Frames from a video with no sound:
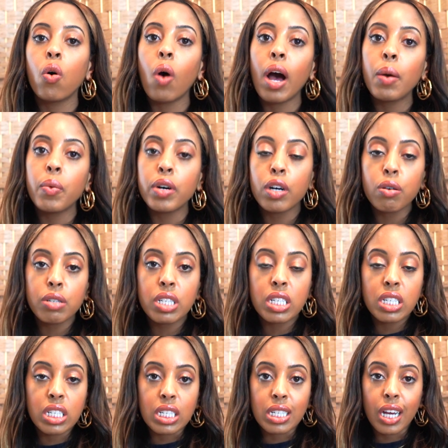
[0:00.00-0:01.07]
I will go into
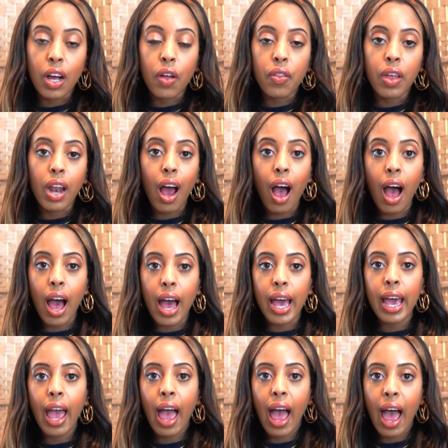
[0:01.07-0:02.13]
detail that I
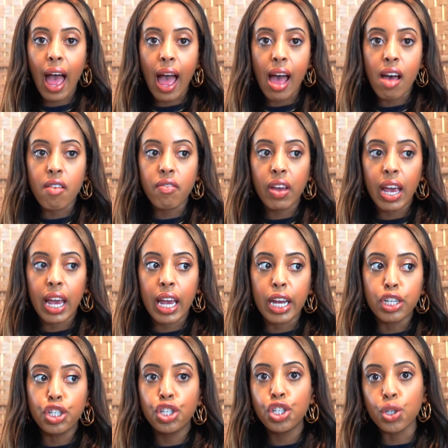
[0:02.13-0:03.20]
have a
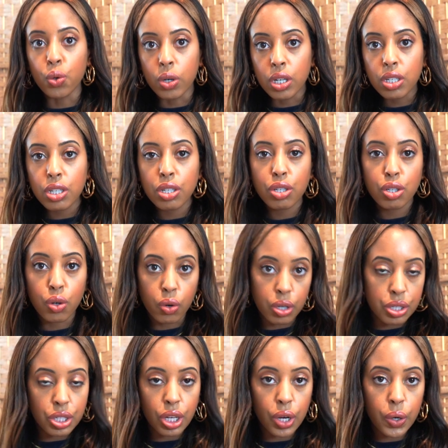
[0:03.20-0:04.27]
short
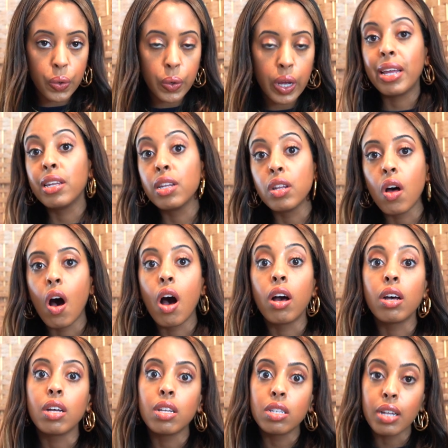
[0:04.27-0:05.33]
torso and
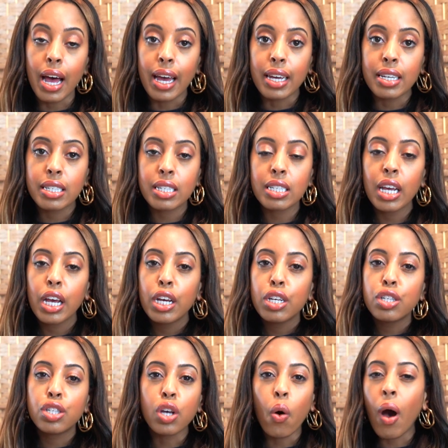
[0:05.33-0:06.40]
long legs.
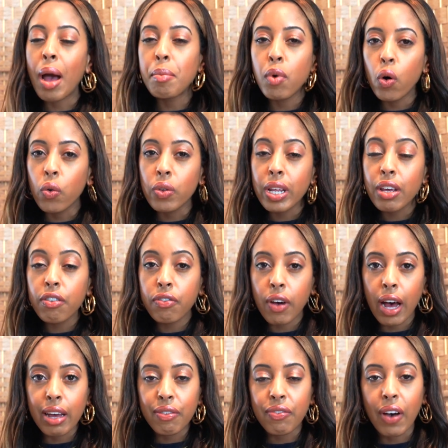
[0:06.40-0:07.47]
So I'm only
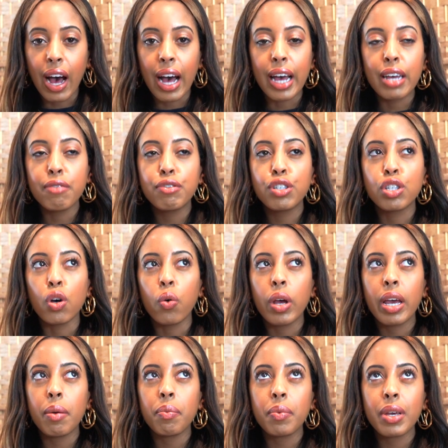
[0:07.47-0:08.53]
5'5", so
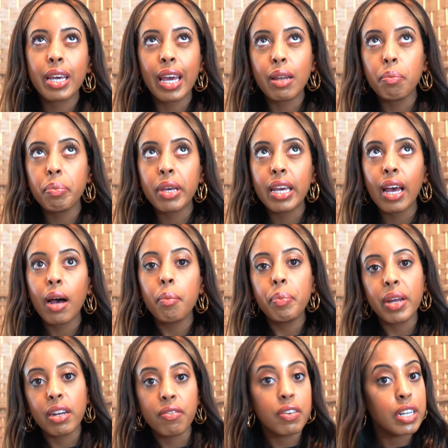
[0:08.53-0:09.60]
it can be a
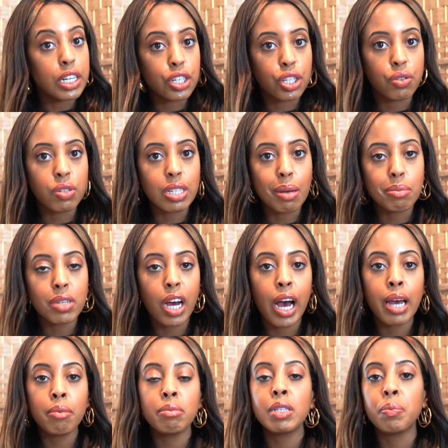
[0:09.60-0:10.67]
bit of an issue
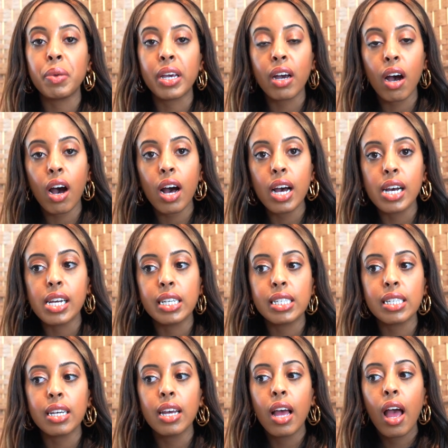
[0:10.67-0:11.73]
sometimes because
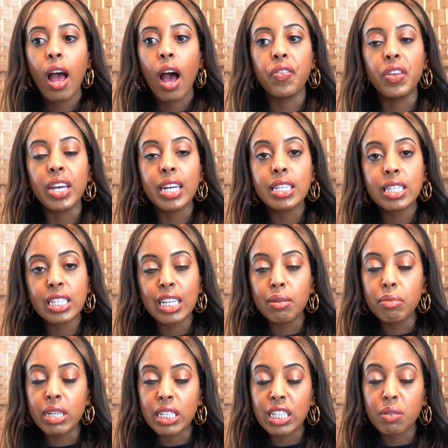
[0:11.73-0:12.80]
the inseam
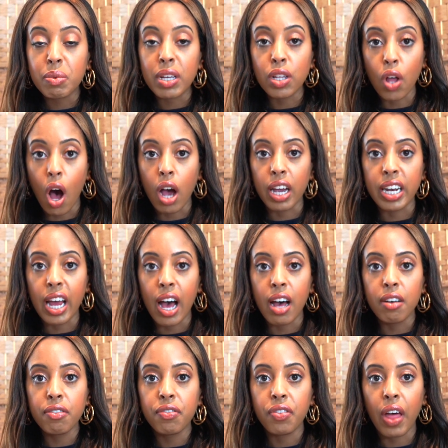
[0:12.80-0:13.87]
needs to be long
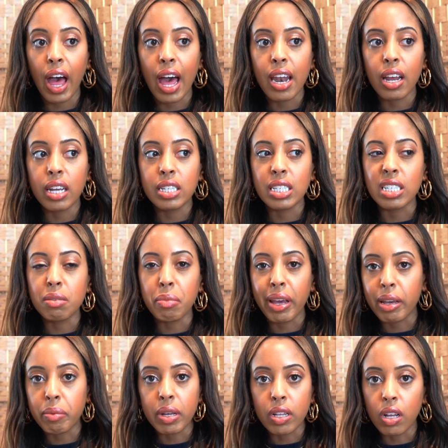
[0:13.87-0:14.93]
enough that it doesn't
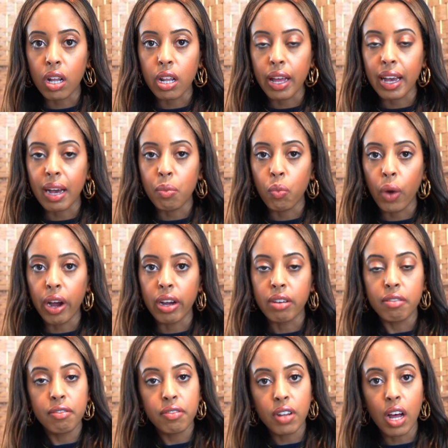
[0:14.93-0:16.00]
make me look like I'm
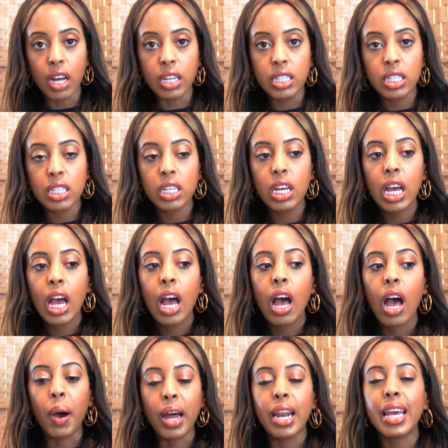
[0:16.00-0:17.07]
wearing floods,
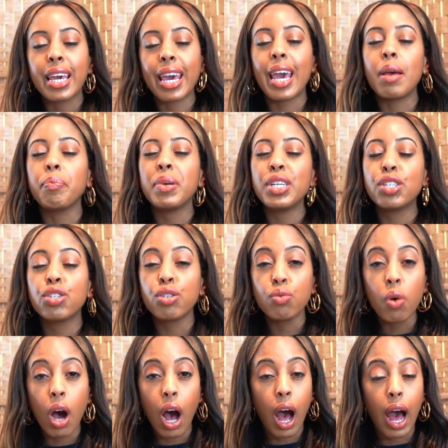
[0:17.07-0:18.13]
but it can't be
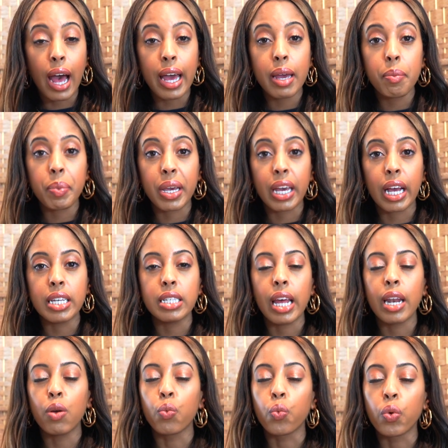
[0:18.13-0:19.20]
too high because
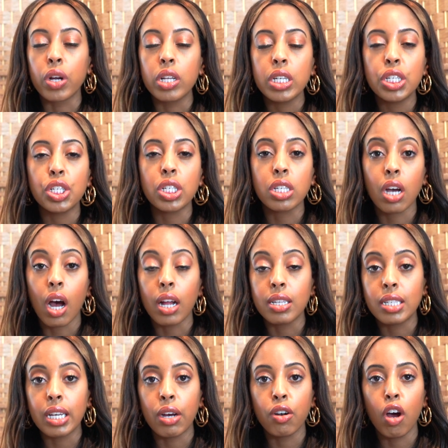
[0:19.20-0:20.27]
then it really just
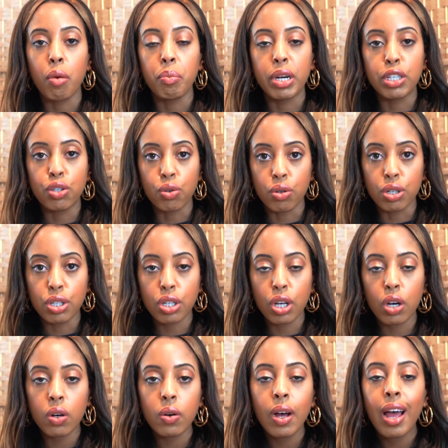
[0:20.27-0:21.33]
cuts down on my
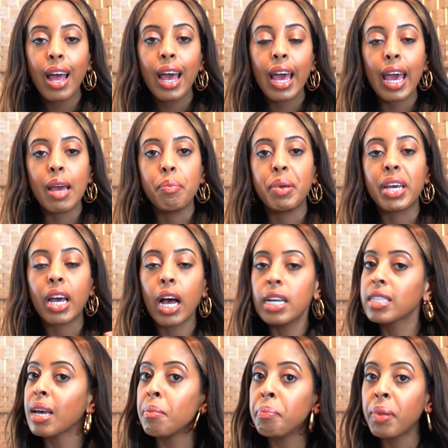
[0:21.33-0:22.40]
torso, and because
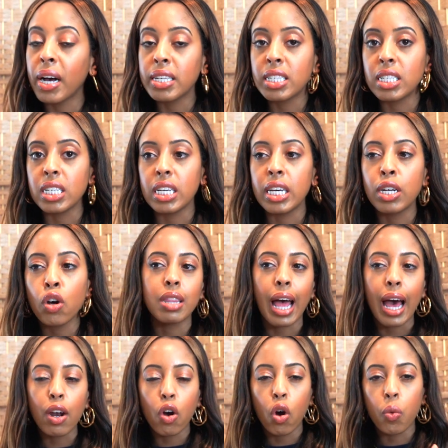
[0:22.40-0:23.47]
I'm busty,
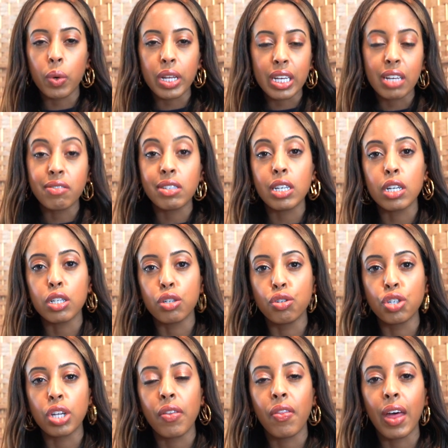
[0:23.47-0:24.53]
that already gives the
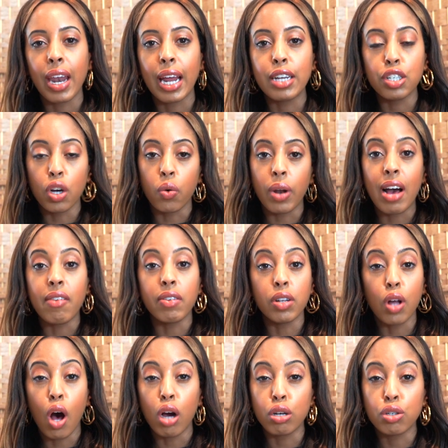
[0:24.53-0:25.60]
illusion that I don't have a
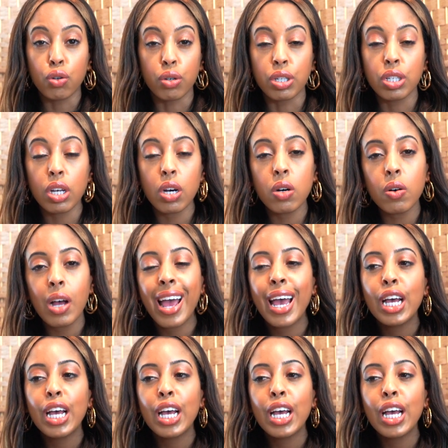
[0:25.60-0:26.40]
long torso.